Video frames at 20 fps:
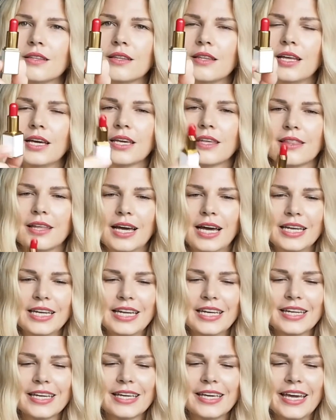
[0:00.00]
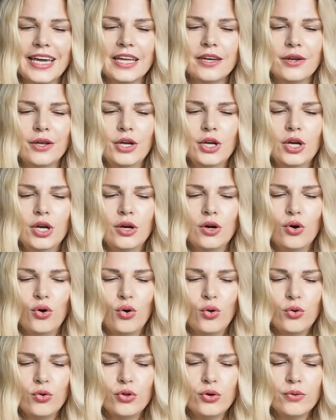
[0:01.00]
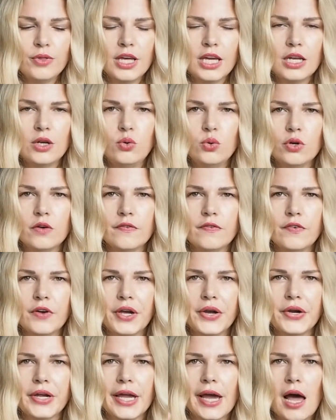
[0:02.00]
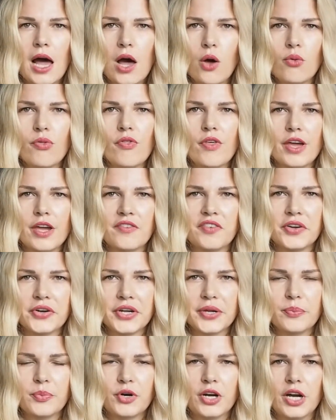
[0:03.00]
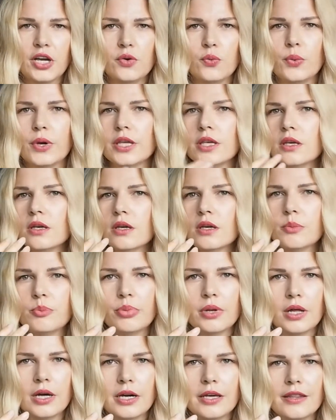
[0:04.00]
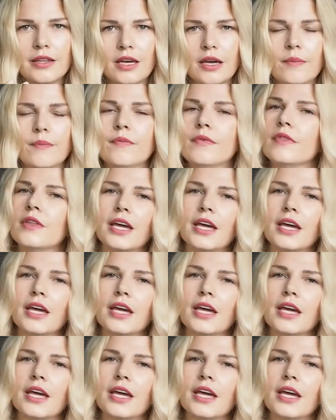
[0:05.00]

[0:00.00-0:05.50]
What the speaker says: Like that. And again, although they look very out there, very bright, when you apply them,